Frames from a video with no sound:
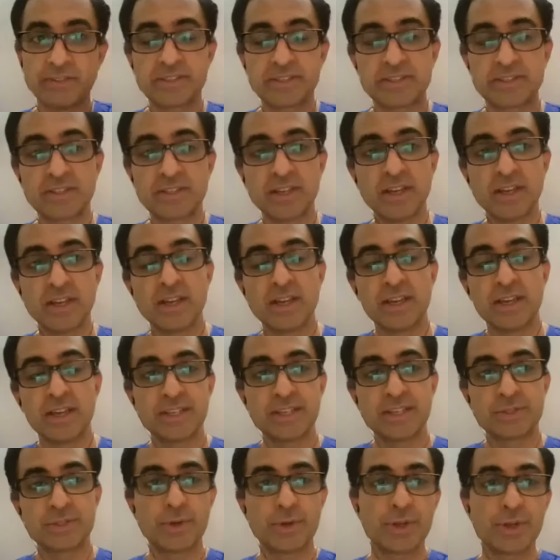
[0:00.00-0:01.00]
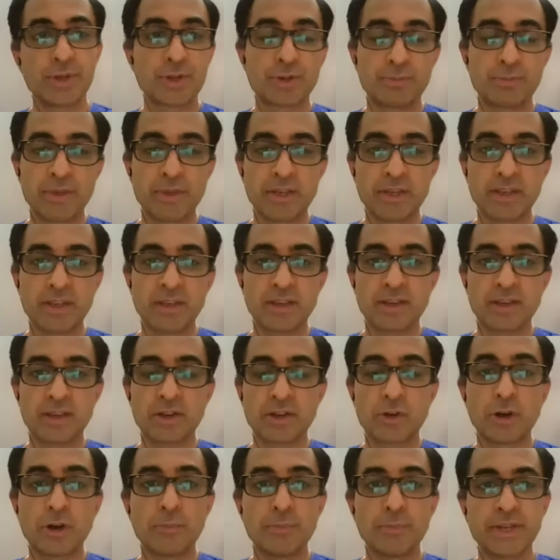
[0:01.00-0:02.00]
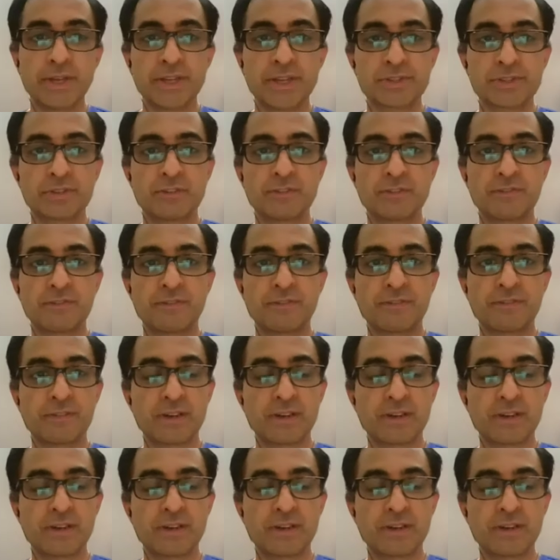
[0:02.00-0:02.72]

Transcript: which is going to be a combination of